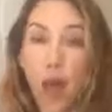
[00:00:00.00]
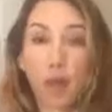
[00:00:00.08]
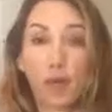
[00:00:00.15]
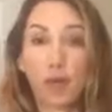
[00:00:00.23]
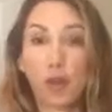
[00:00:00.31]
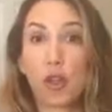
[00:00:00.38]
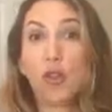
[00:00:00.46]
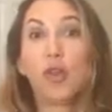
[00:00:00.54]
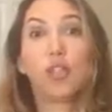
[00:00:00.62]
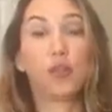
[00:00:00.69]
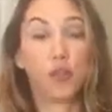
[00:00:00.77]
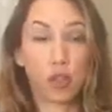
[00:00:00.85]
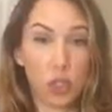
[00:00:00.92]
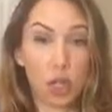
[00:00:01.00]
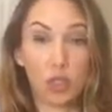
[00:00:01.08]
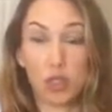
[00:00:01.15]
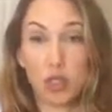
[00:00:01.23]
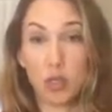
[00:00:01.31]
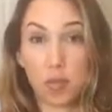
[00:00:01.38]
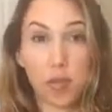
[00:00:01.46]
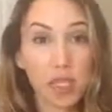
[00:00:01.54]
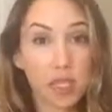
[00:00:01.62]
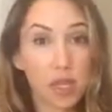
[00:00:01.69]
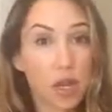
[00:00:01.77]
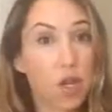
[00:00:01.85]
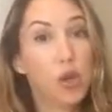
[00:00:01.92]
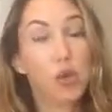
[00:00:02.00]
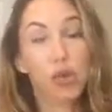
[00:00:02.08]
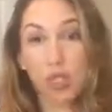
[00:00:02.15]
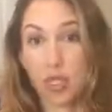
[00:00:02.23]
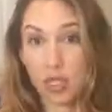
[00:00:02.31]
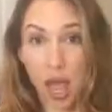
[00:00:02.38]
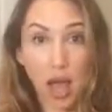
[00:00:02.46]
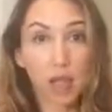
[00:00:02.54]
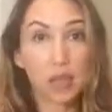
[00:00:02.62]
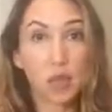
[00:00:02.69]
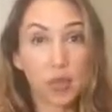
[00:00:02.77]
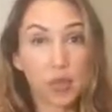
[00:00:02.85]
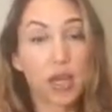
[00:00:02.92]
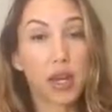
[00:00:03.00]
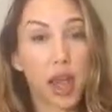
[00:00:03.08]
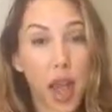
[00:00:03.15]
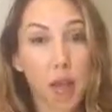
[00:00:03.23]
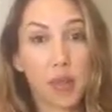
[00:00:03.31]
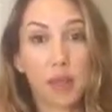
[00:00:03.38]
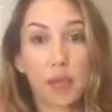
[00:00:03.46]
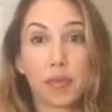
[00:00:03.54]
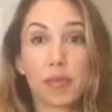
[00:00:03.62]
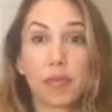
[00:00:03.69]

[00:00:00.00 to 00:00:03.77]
happen for you is for a judge to dismiss it, which is exactly what was going to happen.